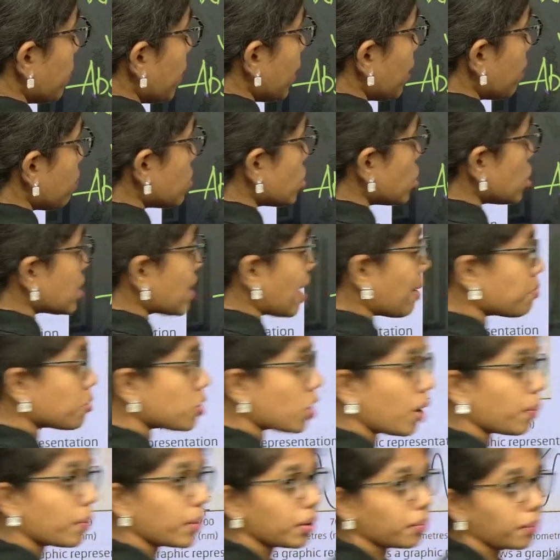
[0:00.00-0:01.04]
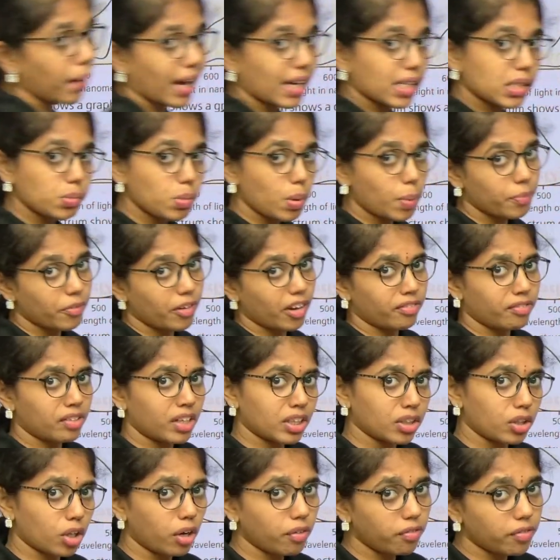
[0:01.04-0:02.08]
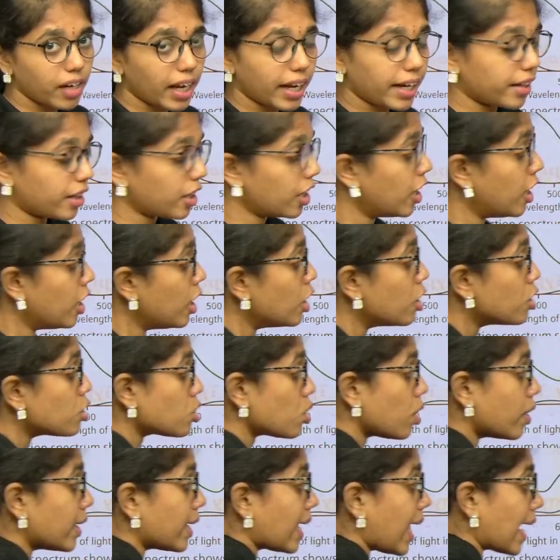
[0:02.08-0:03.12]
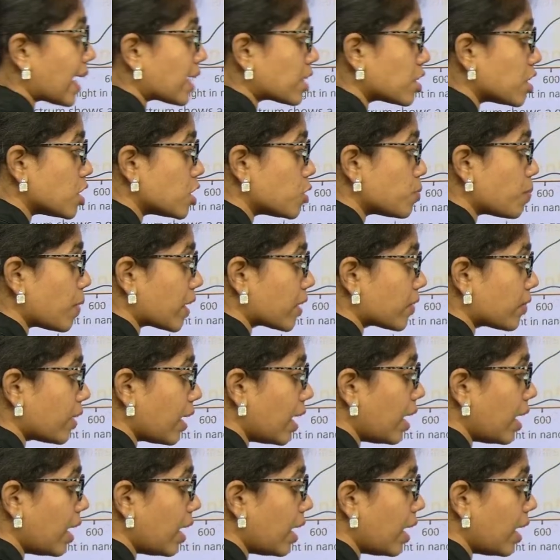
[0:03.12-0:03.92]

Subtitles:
which is absorbing maximum wavelength of light. So in action spectra